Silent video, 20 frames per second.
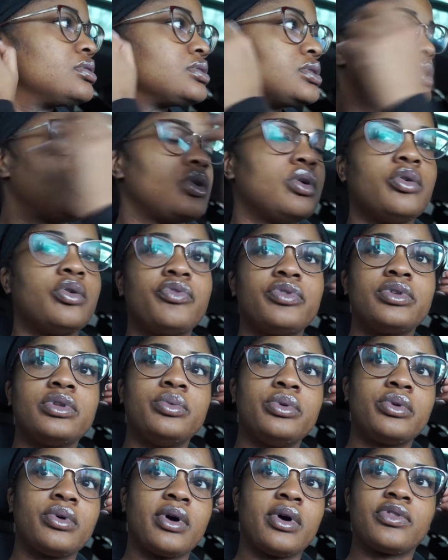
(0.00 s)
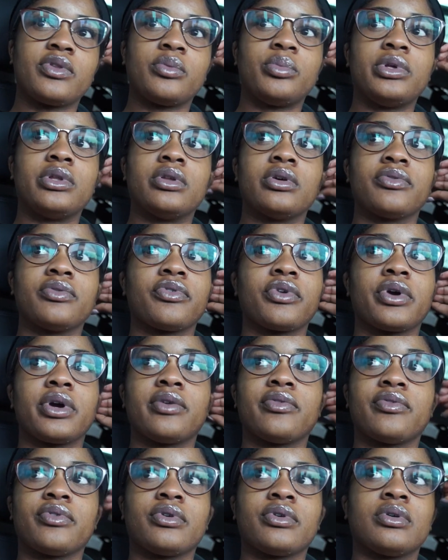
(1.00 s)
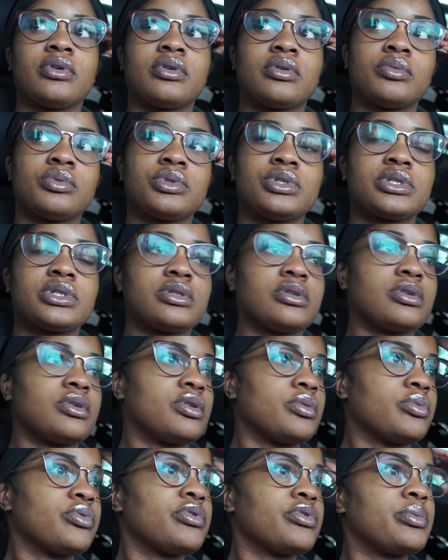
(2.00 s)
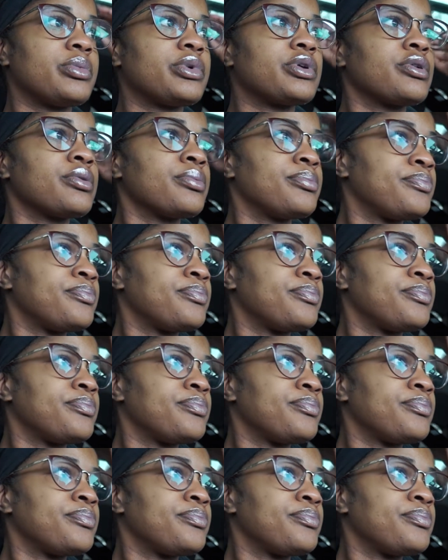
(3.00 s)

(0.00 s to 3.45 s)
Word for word: so hopefully we don't have to be there forever. We're just gonna go to perimeter